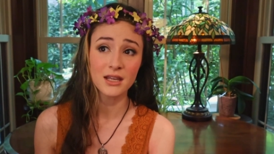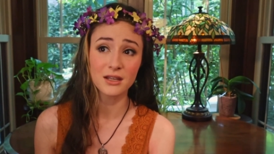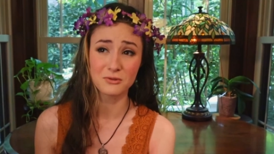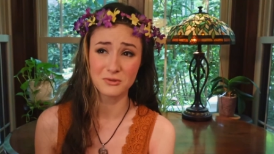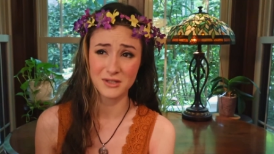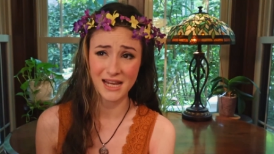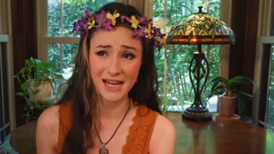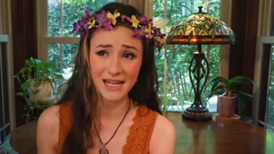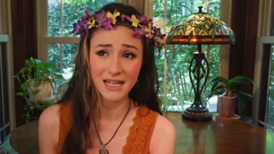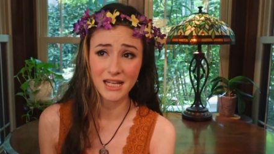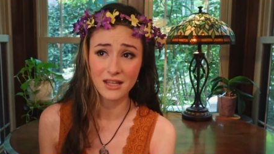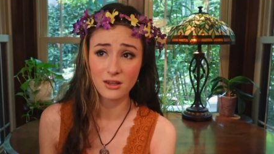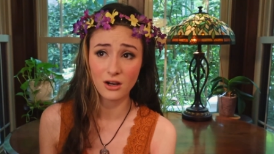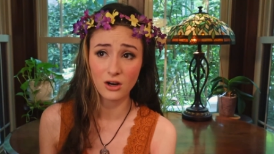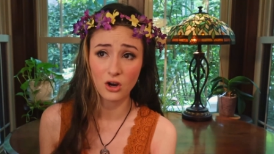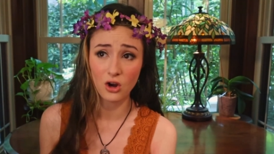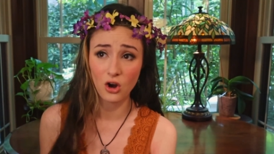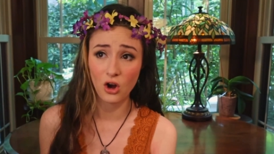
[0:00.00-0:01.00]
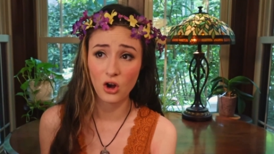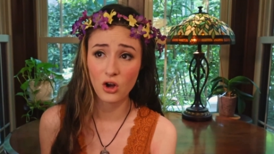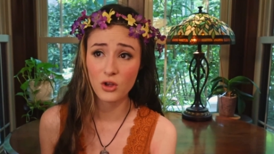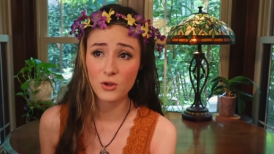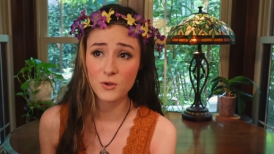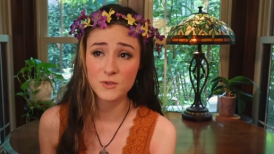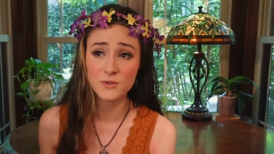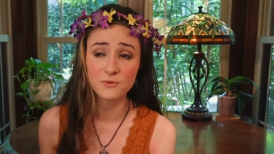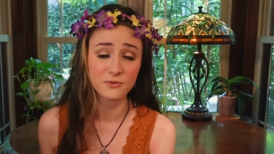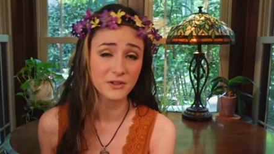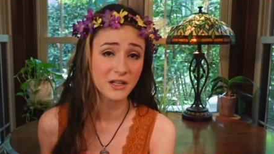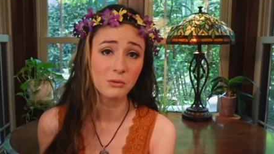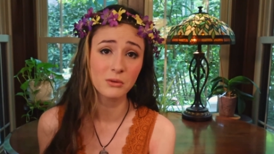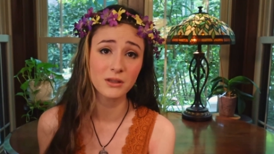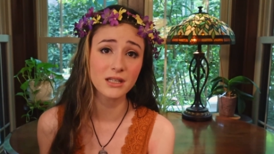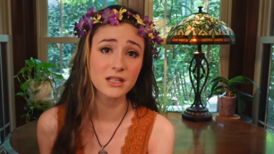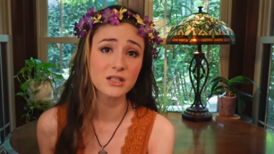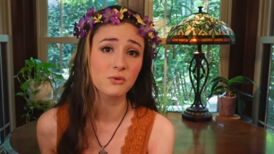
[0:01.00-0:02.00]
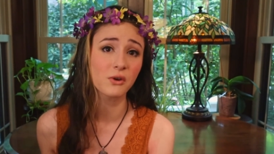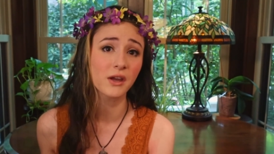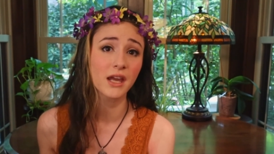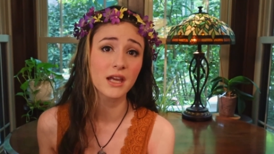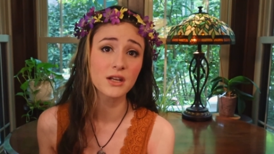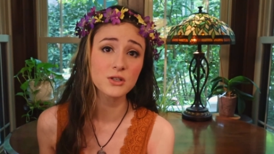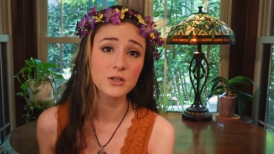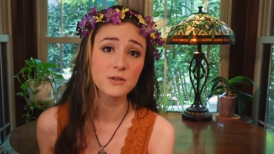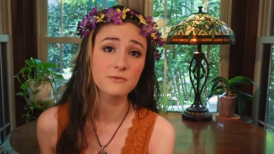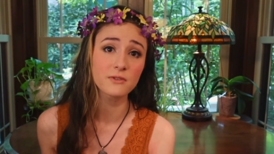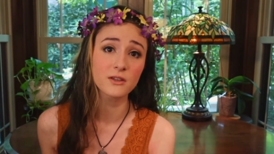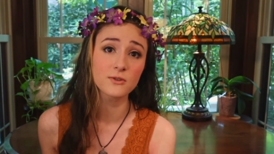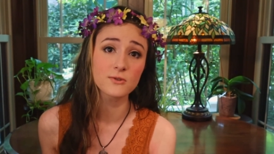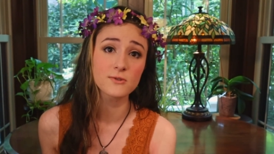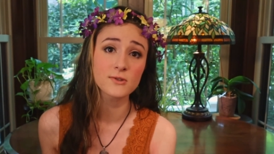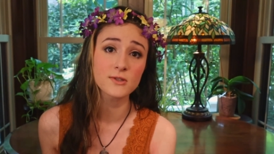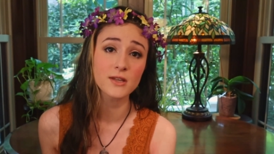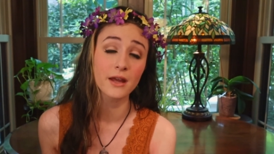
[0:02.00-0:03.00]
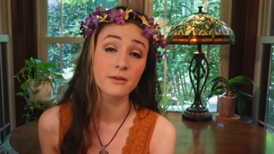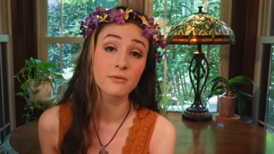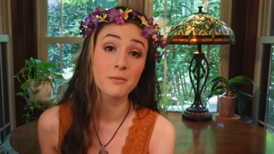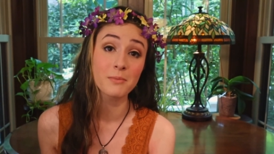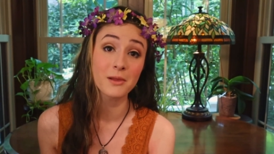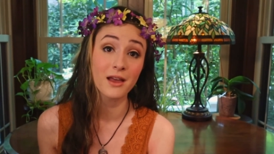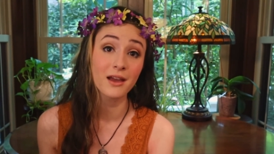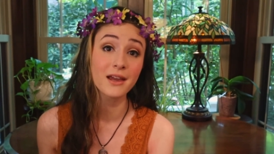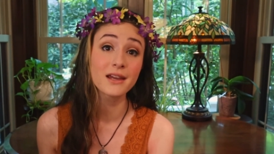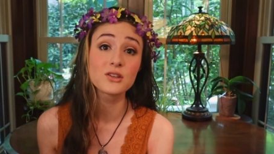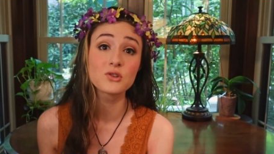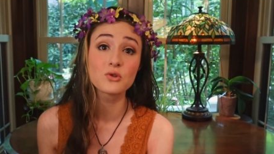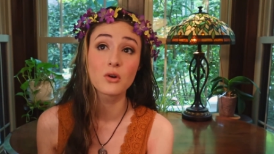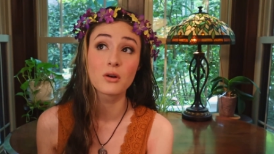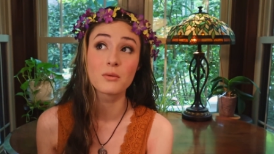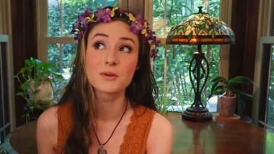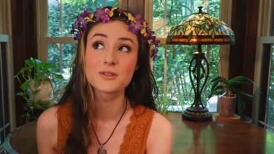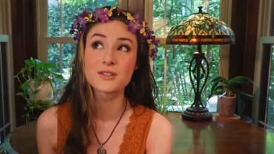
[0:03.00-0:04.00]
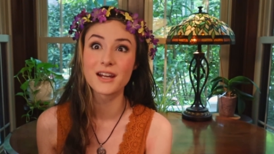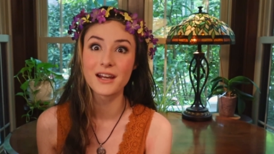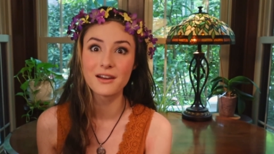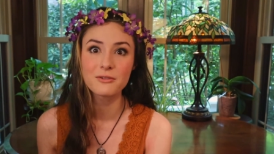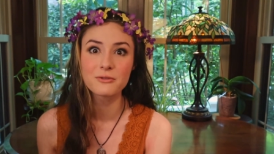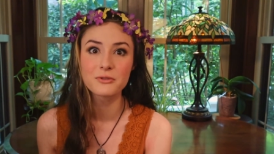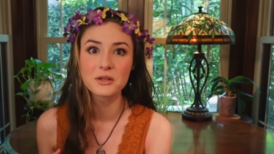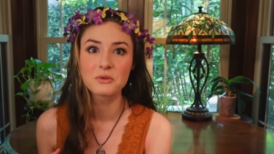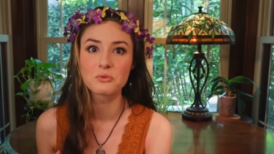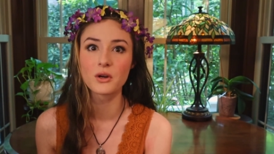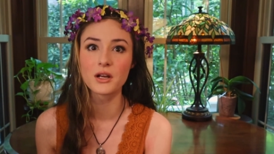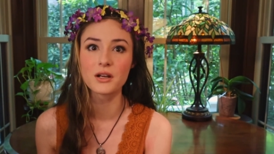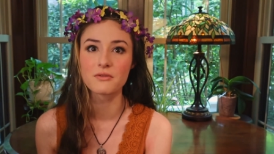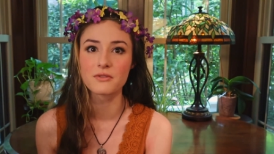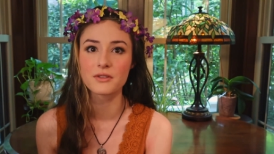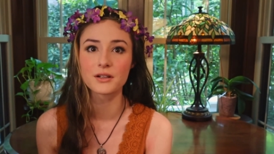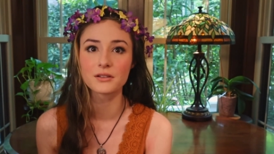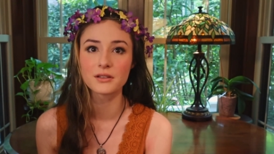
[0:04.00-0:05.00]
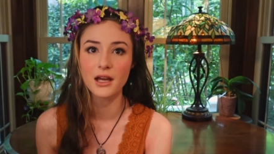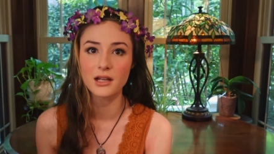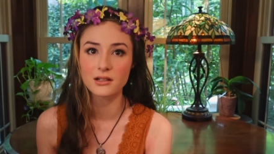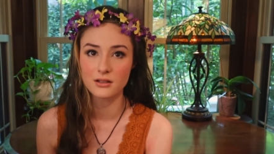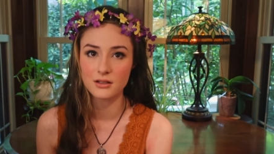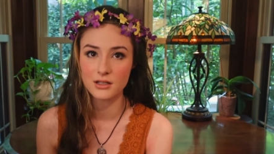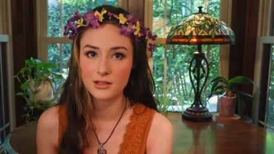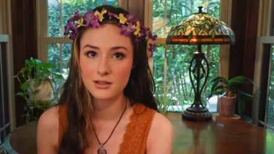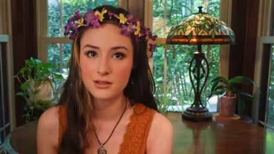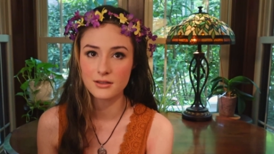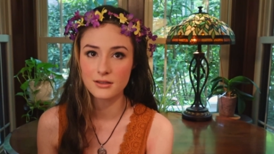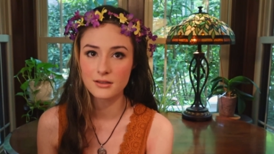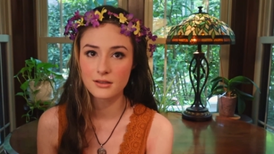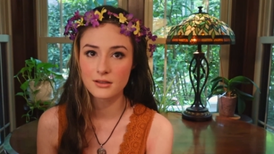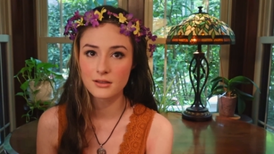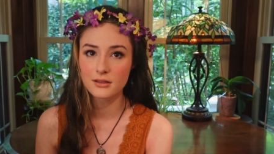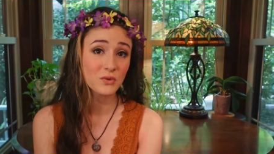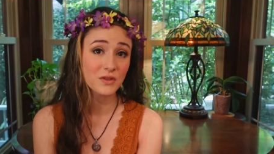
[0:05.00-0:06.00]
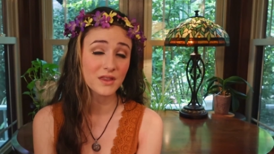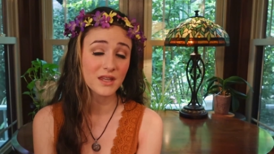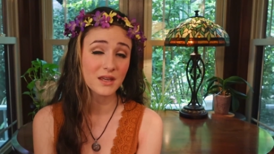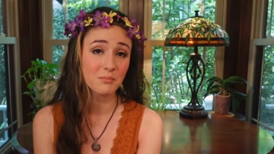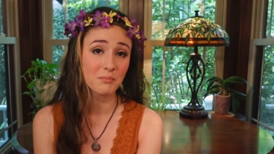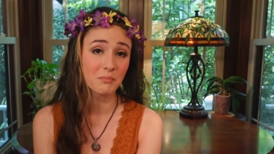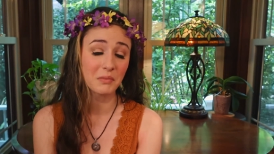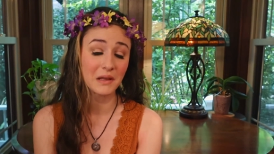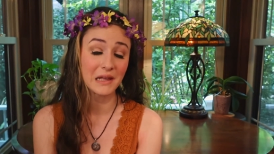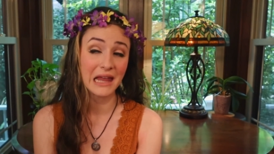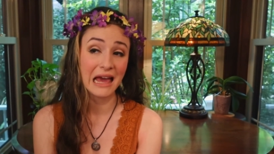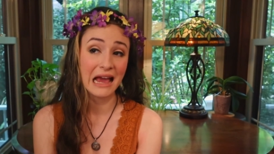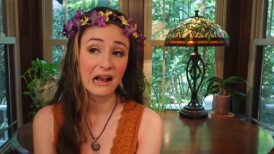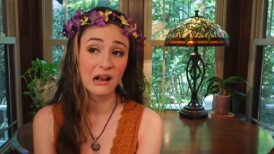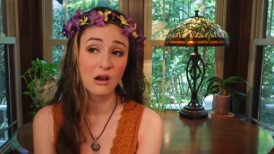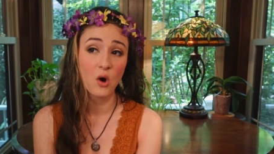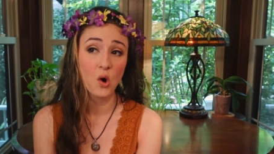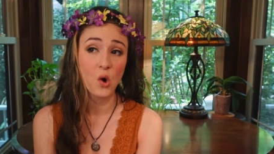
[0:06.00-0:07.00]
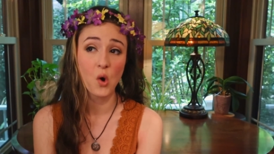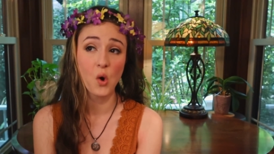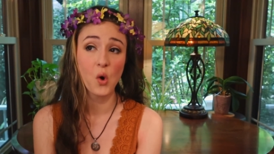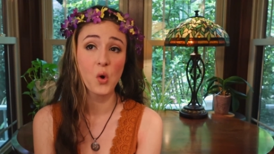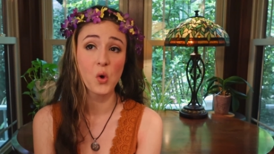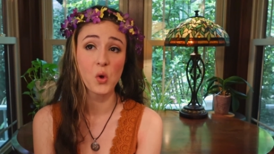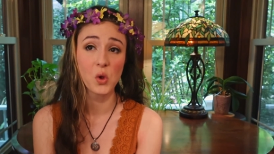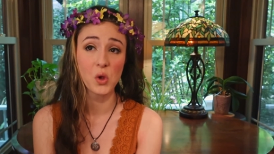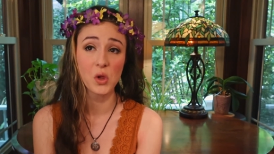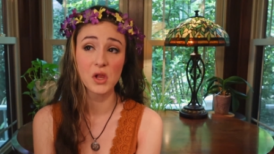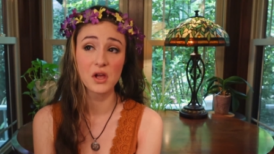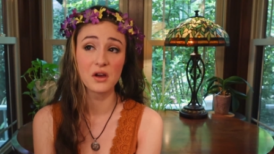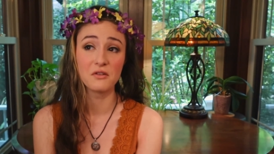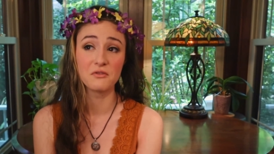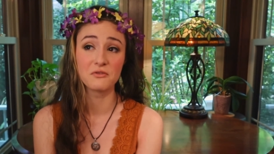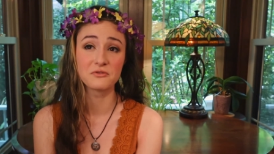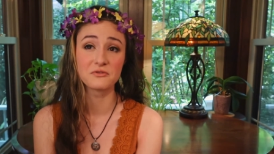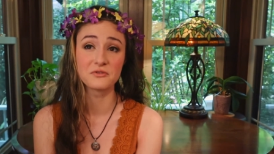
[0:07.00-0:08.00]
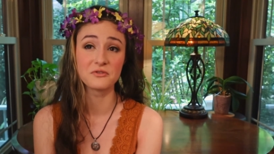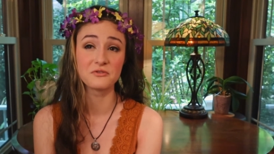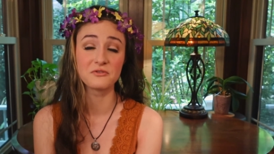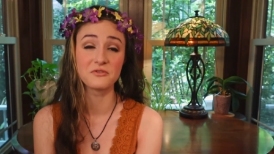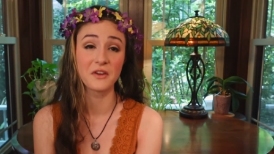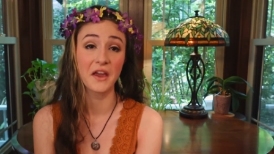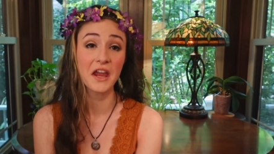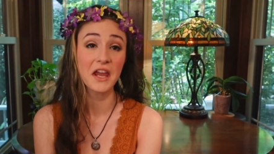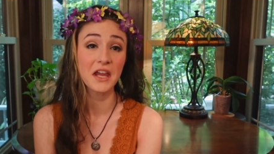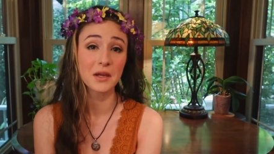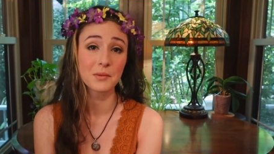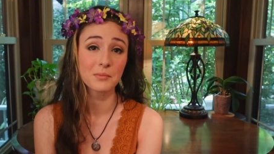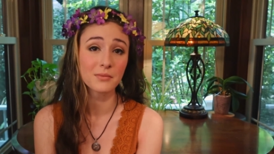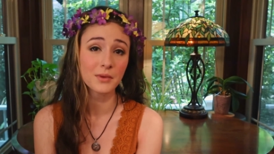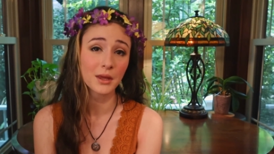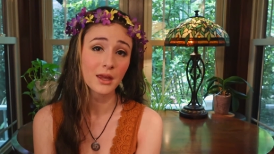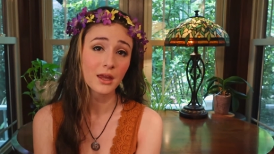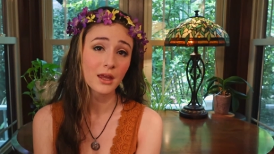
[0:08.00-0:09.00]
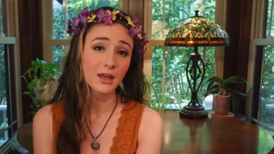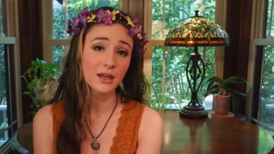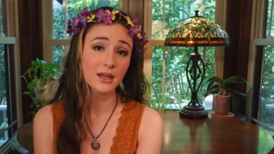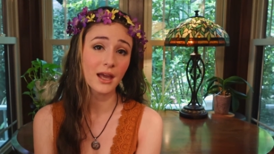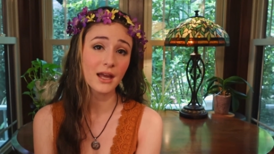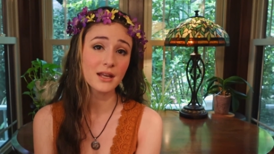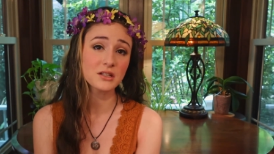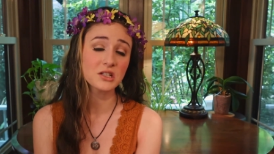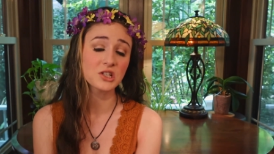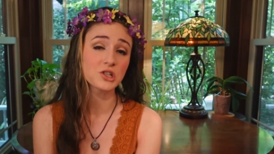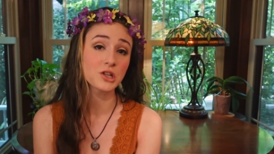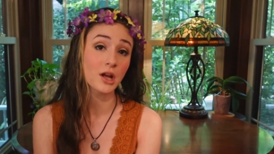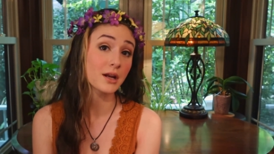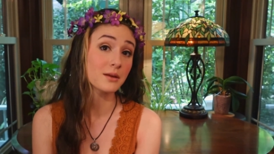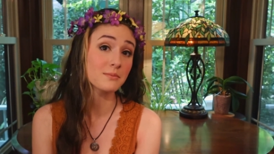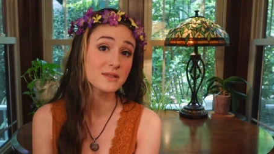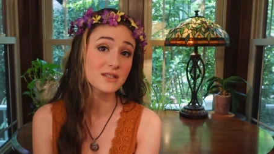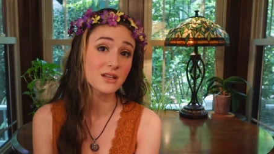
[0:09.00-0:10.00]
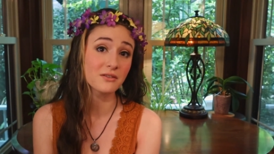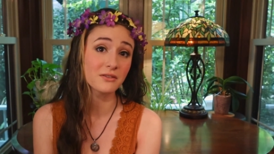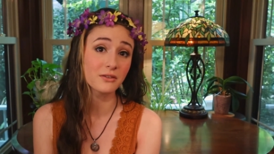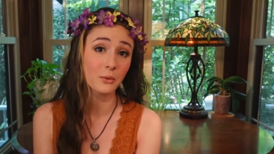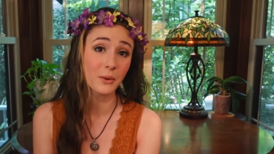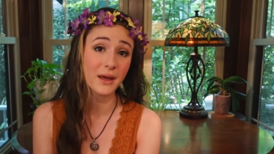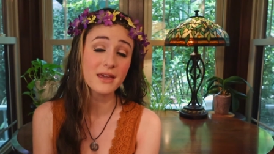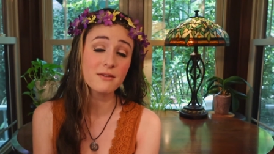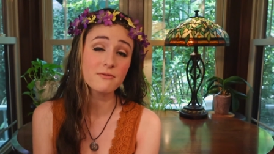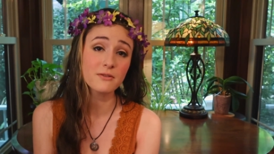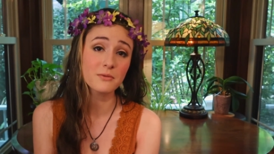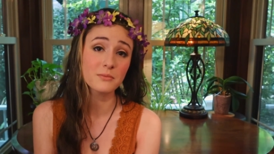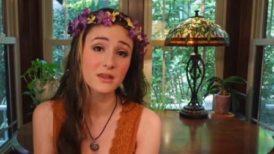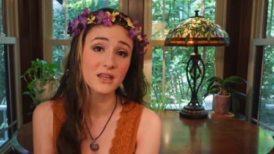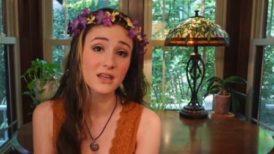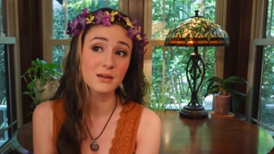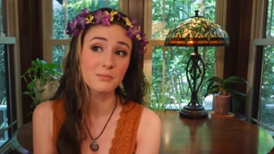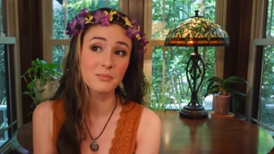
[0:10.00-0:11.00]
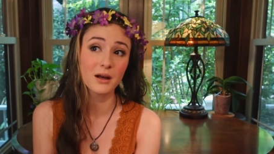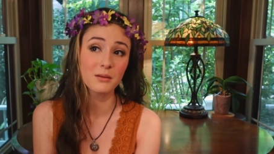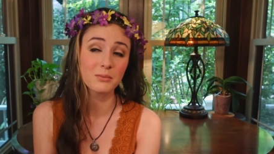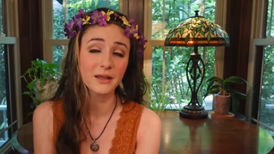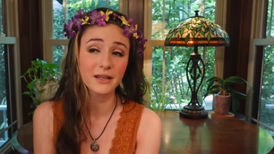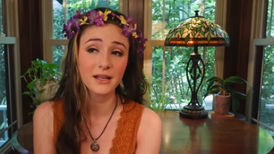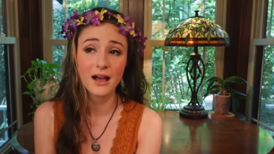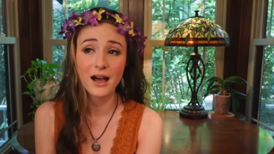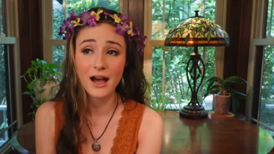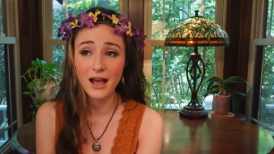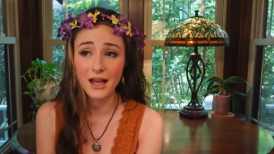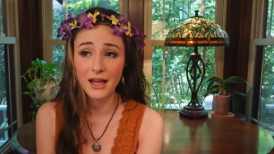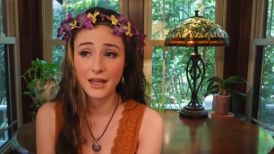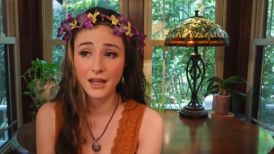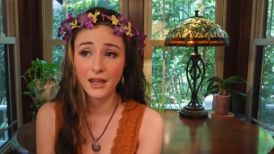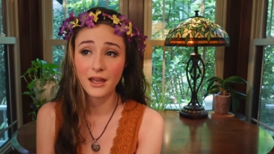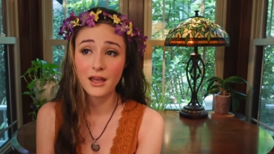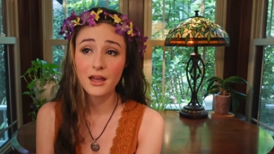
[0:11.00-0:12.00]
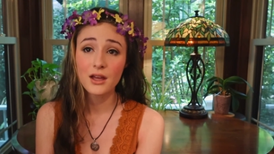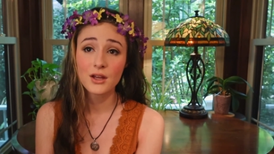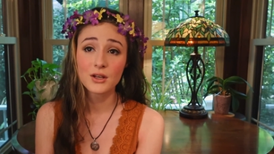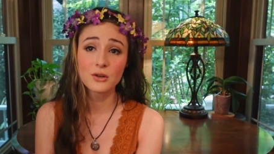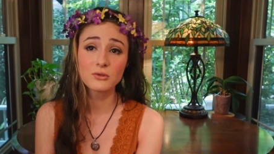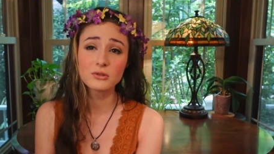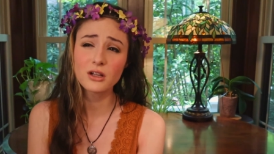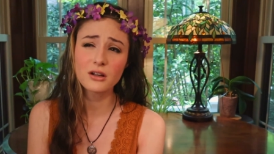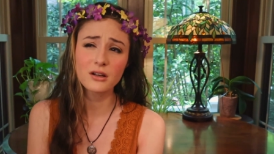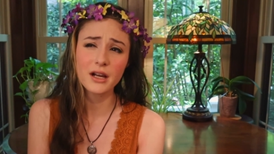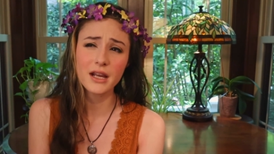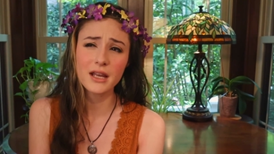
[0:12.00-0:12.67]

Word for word: you know, taking their calls, frequently doing interviews, and replying to almost every one of their letters. Faced with the black hole of fame, he had to shut himself away from the public eye, no longer